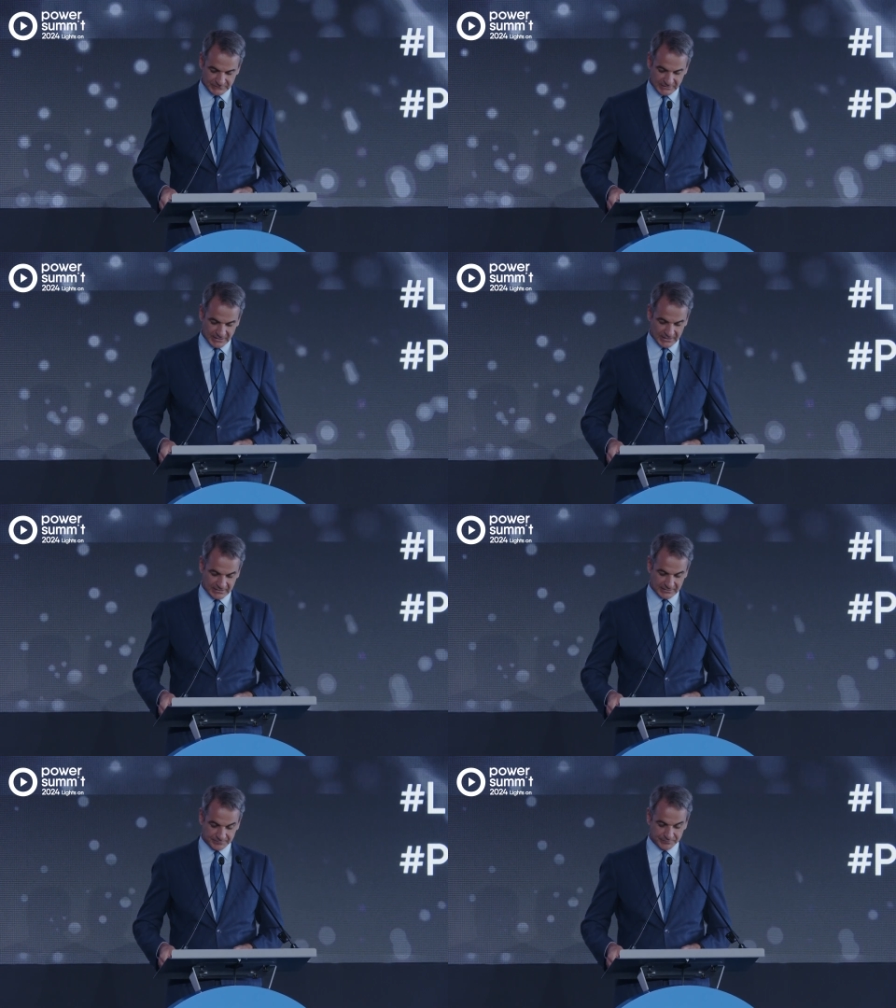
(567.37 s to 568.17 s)

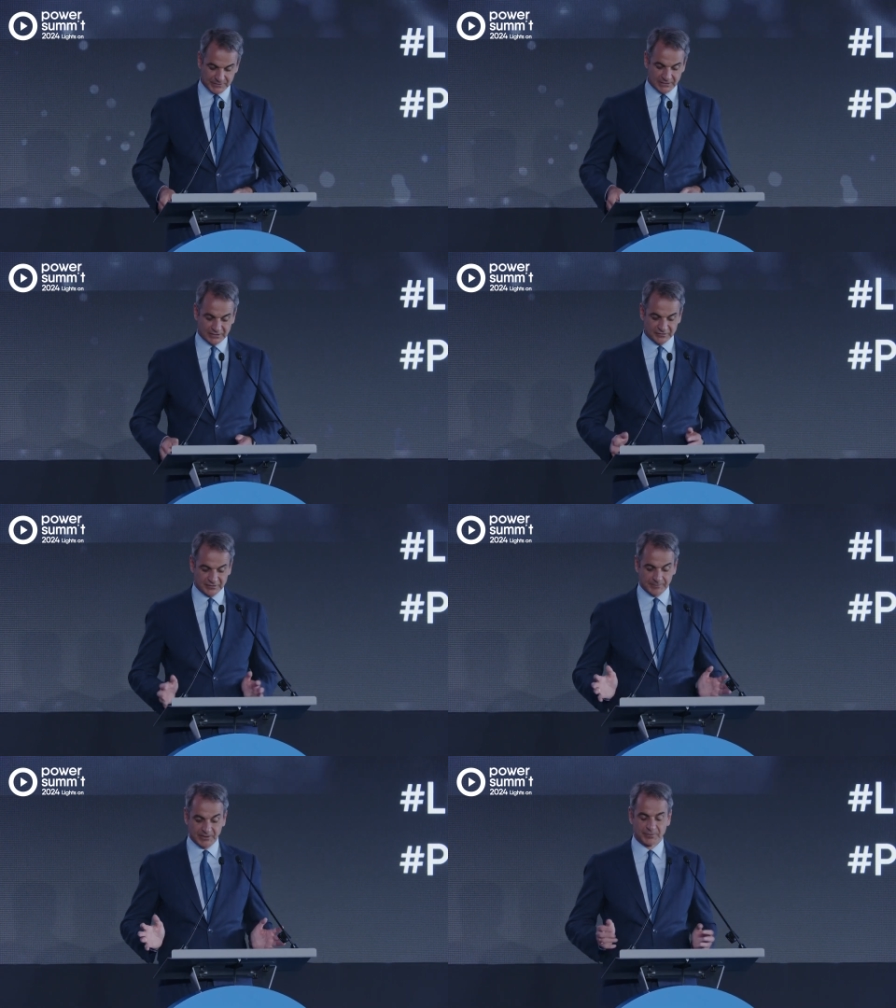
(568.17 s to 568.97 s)
And
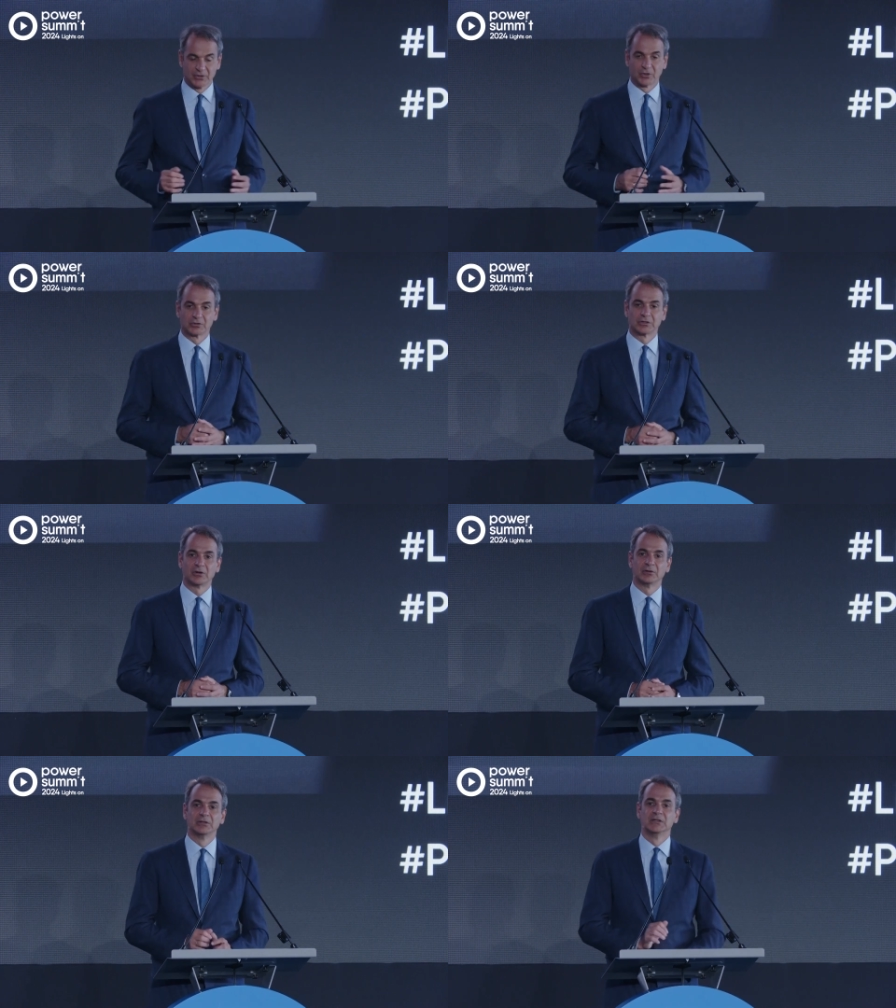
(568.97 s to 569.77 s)
stepping beyond our
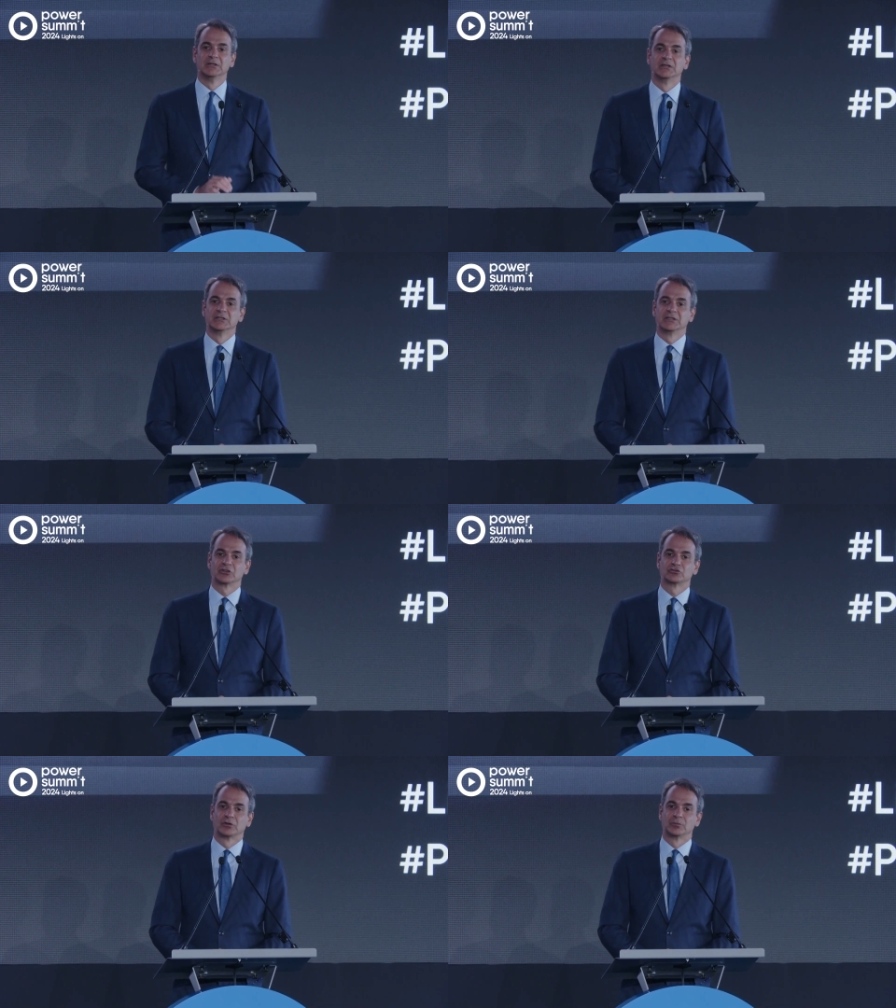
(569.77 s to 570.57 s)

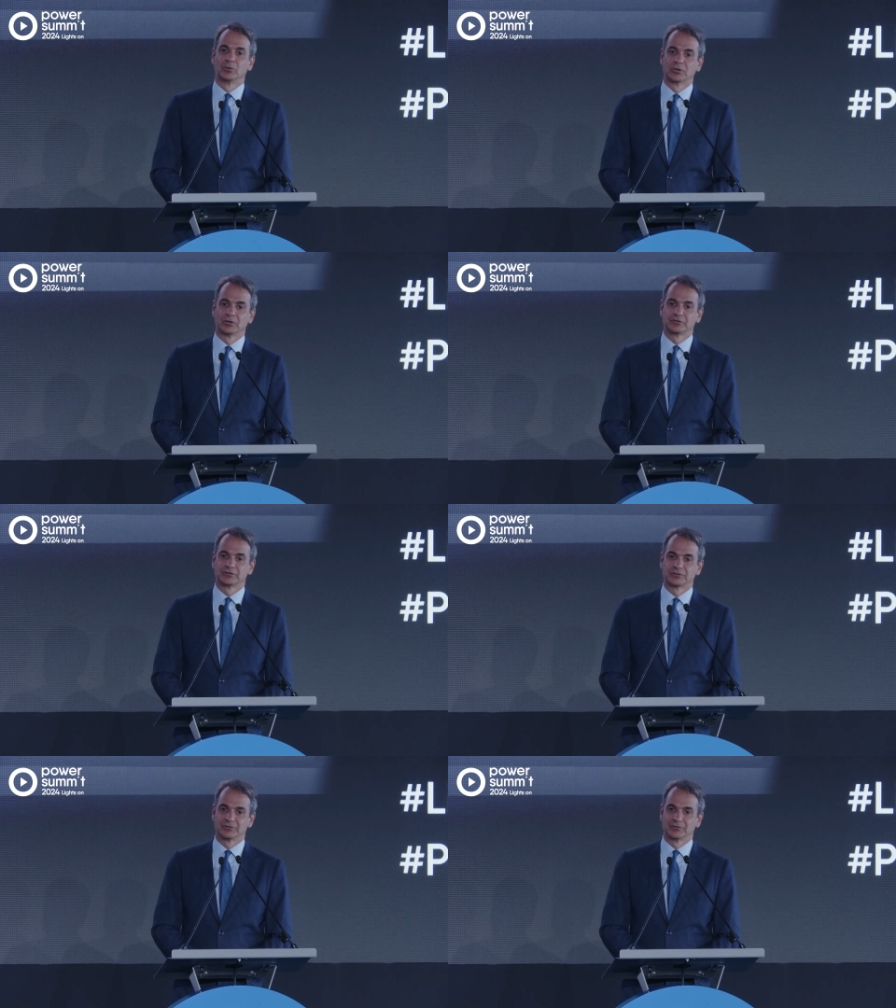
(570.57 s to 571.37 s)
national borders,